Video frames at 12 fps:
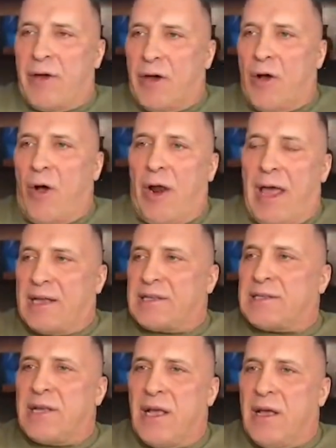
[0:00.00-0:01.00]
whole
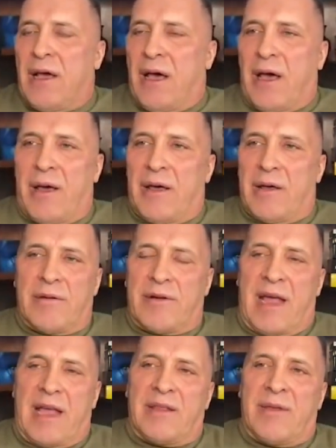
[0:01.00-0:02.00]
eggs, uh,
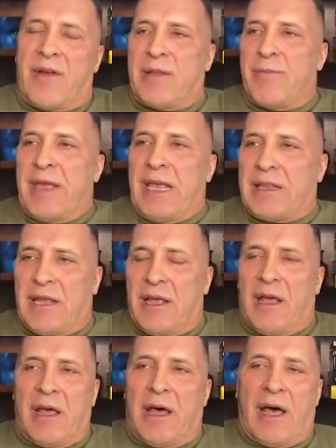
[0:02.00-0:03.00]
red, red meat,
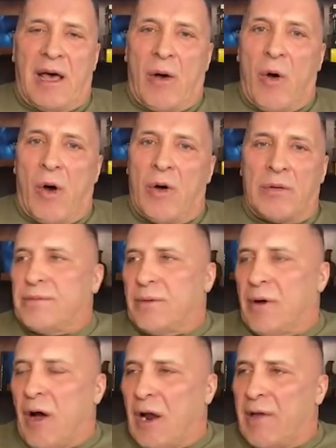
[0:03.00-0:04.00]
uh, or
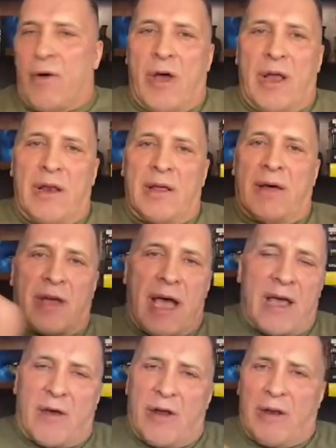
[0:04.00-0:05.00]
olive oil,
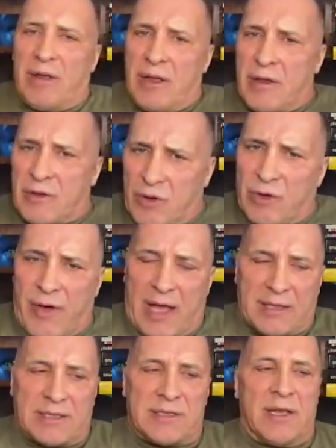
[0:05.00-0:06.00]
avocado, you know, good
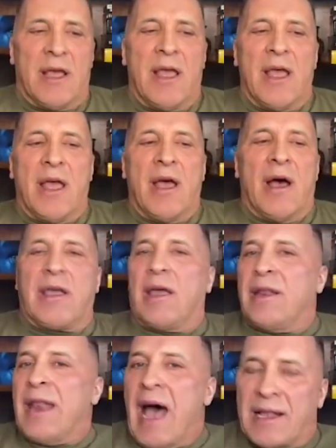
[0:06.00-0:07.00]
fats.
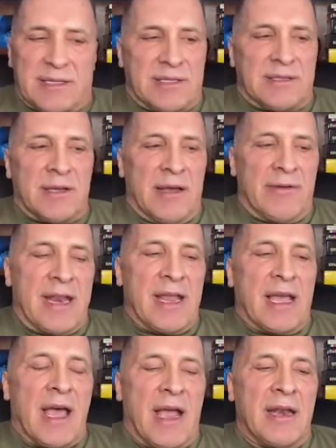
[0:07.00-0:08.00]
Okay, nuts of
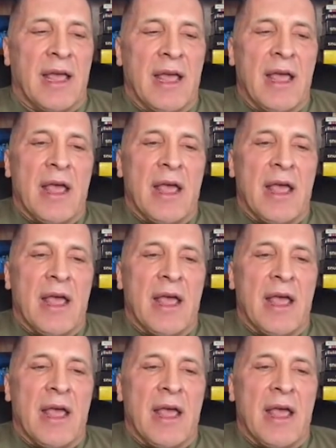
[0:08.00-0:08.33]
any kind.